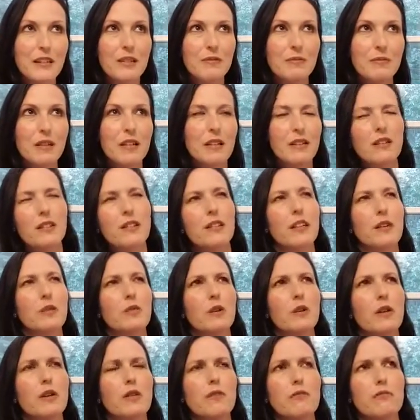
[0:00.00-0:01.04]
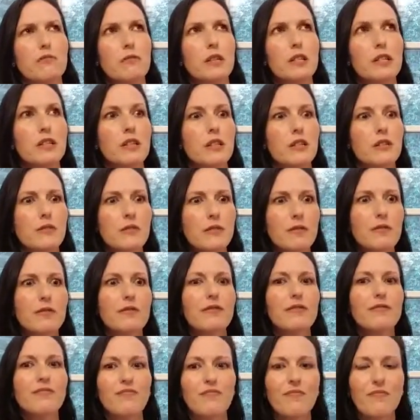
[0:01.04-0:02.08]
And I'm like, okay, well, it didn't
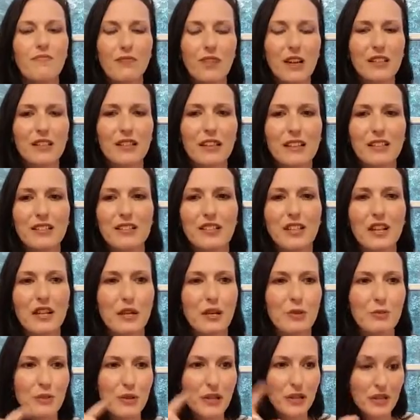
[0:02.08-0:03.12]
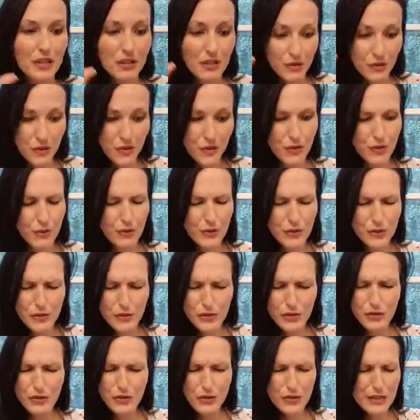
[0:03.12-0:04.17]
right that second, but it's soon. It's
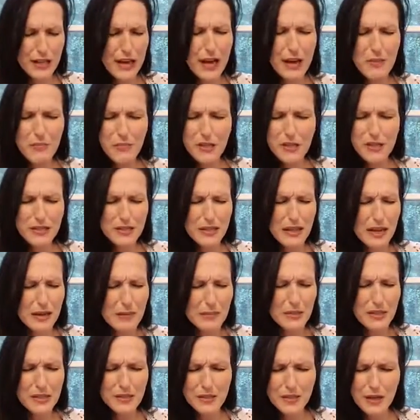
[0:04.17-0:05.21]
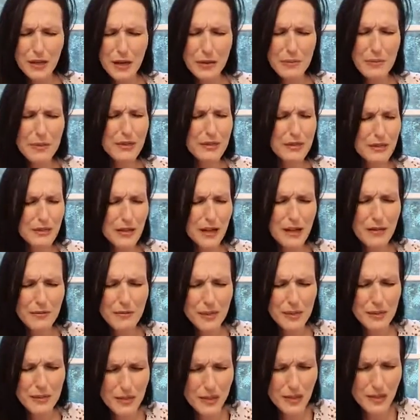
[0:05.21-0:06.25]
soon. It's happening. It's happening. It's coming. It's
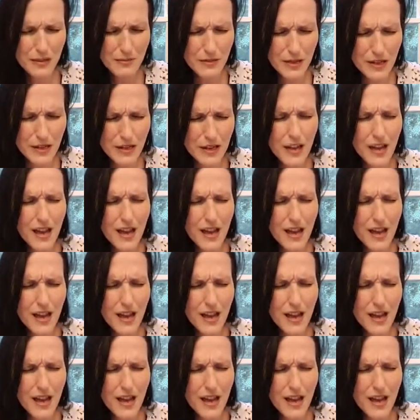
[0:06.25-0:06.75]
coming. It's coming.